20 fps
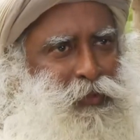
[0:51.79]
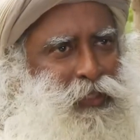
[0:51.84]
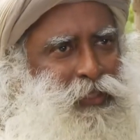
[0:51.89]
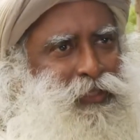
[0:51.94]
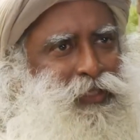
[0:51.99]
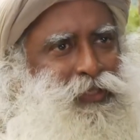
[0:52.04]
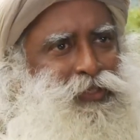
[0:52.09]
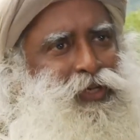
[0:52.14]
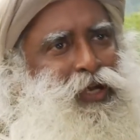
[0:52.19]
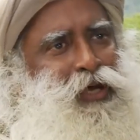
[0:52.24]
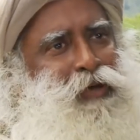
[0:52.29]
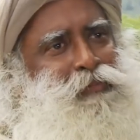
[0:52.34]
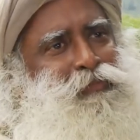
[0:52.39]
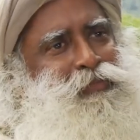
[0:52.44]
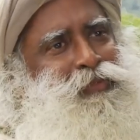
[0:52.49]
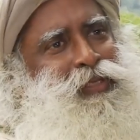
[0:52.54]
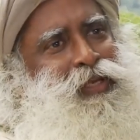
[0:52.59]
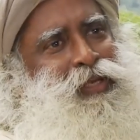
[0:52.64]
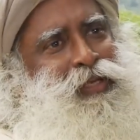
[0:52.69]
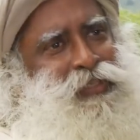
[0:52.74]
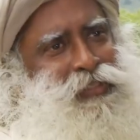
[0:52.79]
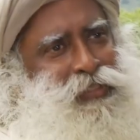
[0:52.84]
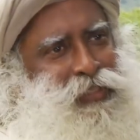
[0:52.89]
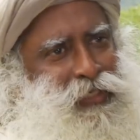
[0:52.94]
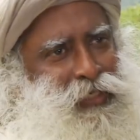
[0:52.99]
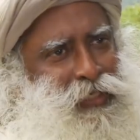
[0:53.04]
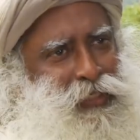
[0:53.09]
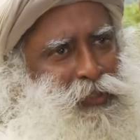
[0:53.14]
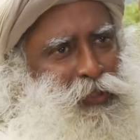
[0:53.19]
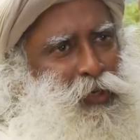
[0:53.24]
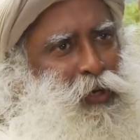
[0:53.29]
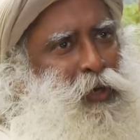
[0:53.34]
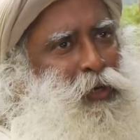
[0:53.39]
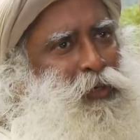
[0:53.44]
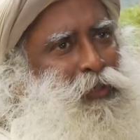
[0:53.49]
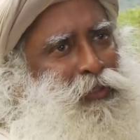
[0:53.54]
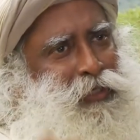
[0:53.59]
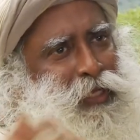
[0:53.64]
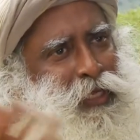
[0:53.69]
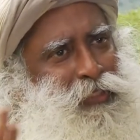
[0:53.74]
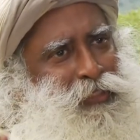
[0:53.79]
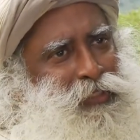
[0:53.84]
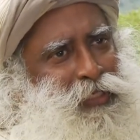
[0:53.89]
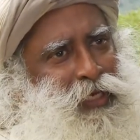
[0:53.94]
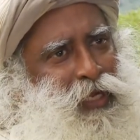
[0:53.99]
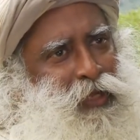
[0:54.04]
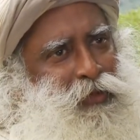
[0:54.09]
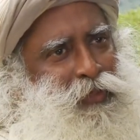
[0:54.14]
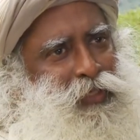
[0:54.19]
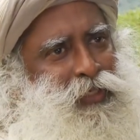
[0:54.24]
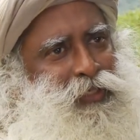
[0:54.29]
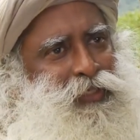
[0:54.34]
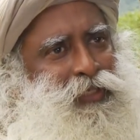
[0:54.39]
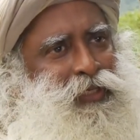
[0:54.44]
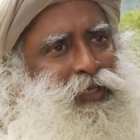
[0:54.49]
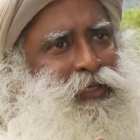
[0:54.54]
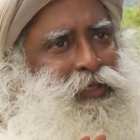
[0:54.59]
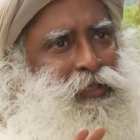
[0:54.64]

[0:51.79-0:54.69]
beat the drums, sing a song, dance around it.